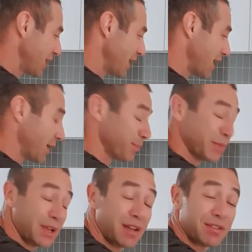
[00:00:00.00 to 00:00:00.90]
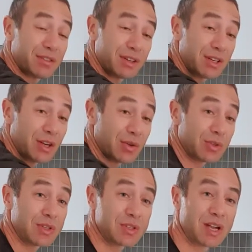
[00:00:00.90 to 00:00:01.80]
However, you know,
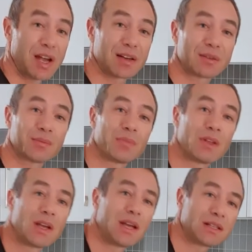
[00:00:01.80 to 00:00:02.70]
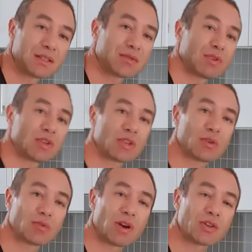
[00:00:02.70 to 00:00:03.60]
tongue, it's traditional
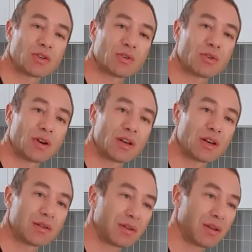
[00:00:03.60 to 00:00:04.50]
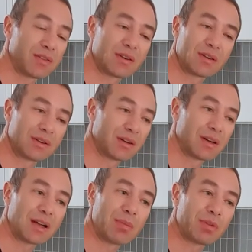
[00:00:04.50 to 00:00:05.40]
Russian, Ukrainian, I think a
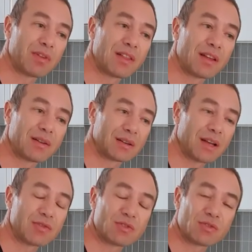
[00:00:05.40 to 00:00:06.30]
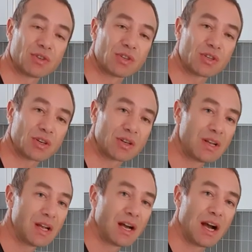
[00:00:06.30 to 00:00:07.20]
couple of other countries' tradition.
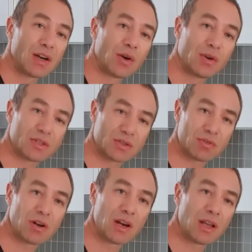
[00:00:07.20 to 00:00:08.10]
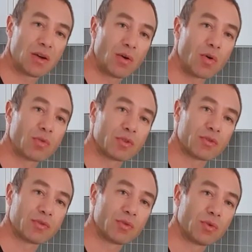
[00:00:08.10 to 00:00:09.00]
I know it's really awkward
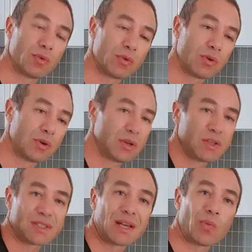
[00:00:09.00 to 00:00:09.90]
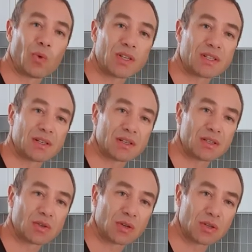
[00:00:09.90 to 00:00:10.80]
for some Westerners
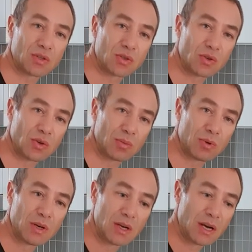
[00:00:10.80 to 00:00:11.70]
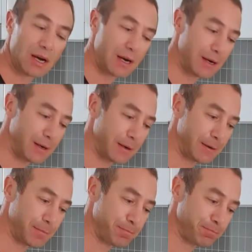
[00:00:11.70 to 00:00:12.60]
to consume, I